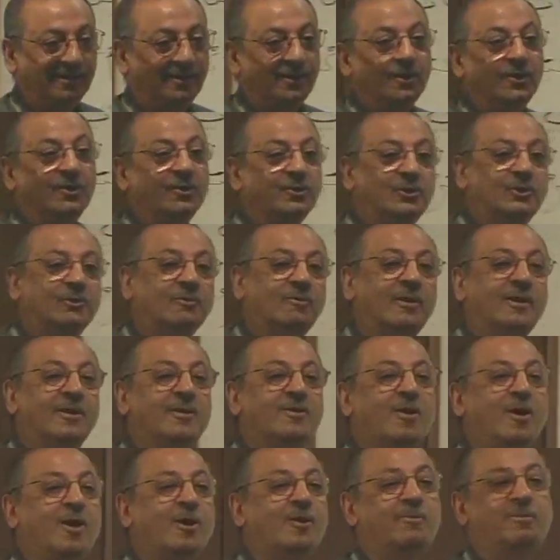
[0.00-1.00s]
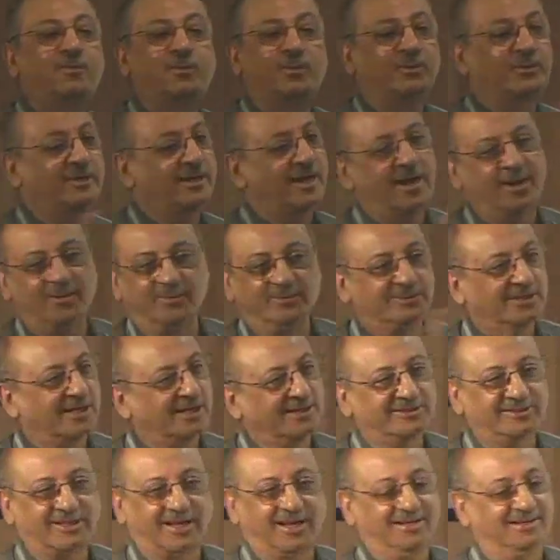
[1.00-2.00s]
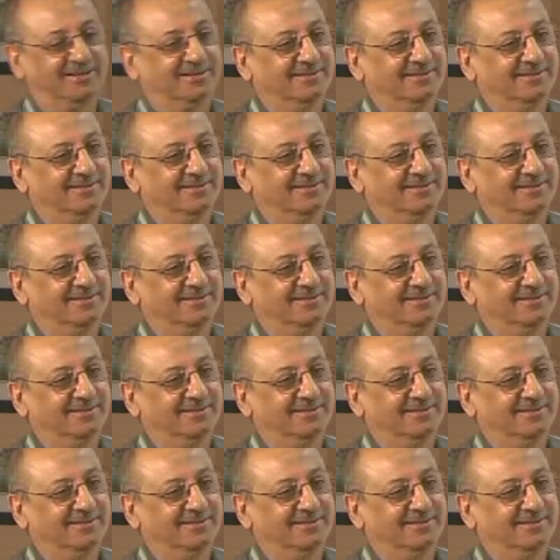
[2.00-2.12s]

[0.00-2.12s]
you will not put the Hamza sign.